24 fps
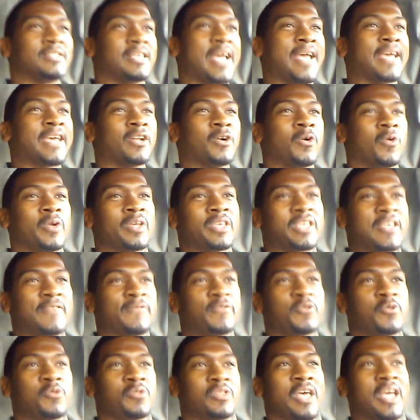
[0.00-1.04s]
they can only give
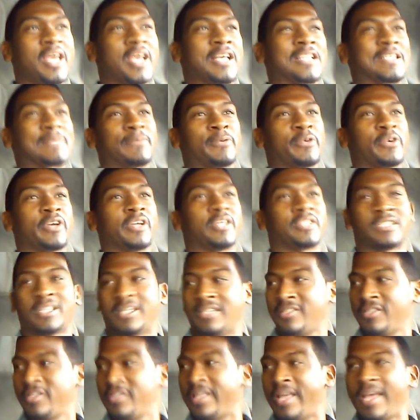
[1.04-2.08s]
you their experience,
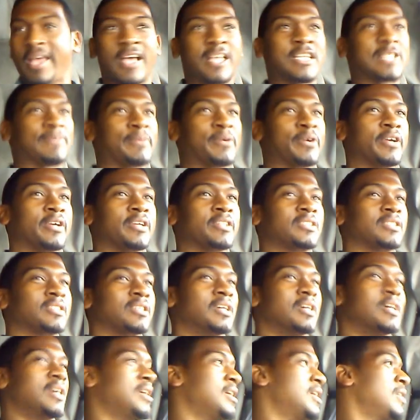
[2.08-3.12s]
and their experience
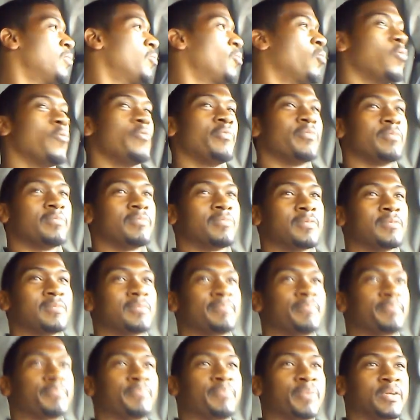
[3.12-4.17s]

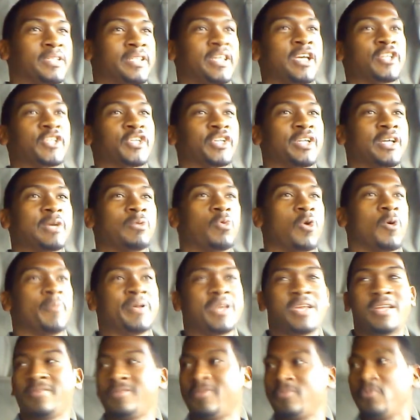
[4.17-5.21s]
potentially will
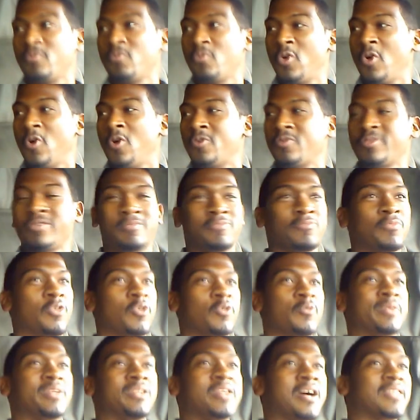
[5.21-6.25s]
be
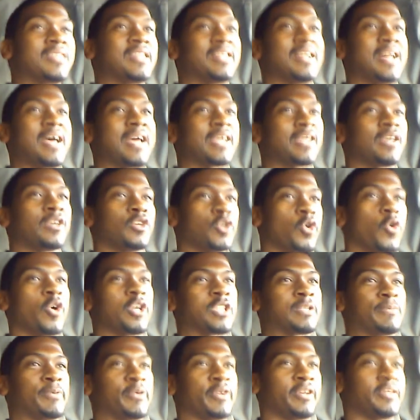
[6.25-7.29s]
nothing like your
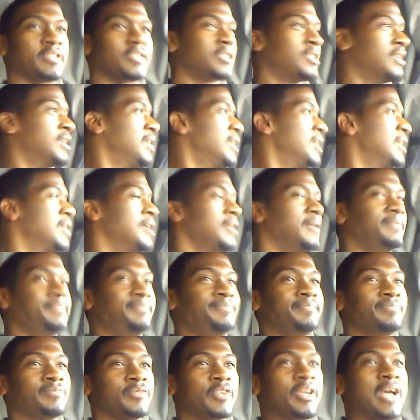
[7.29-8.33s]
experience.
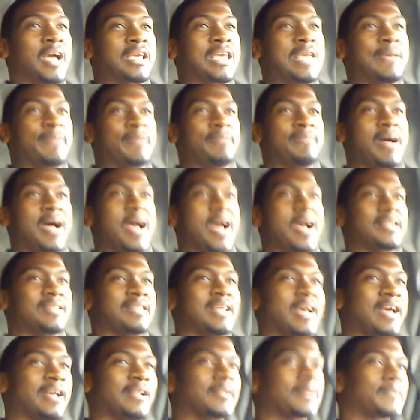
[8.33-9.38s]
You gotta keep in mind
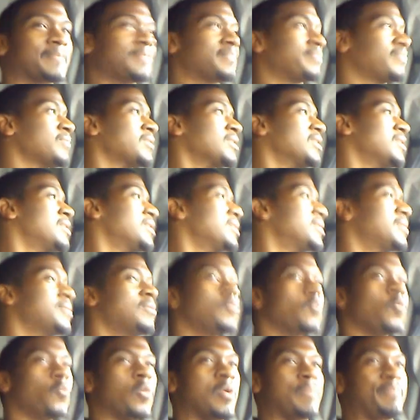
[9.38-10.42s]
that
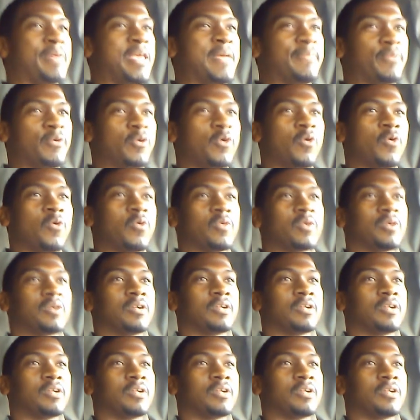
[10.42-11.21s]
when people